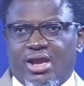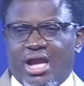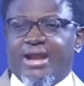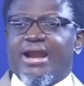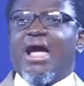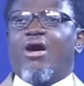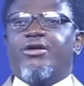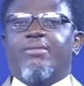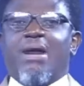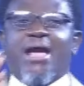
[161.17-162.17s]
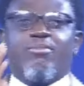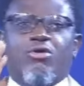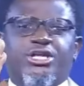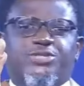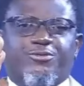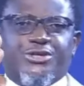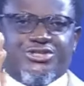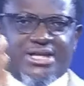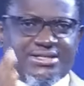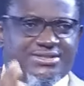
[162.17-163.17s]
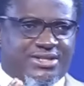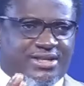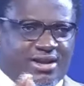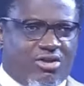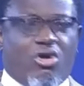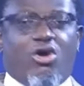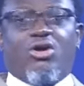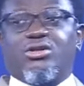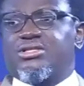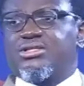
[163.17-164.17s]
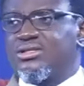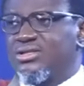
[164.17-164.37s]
And now the Bible is presenting a God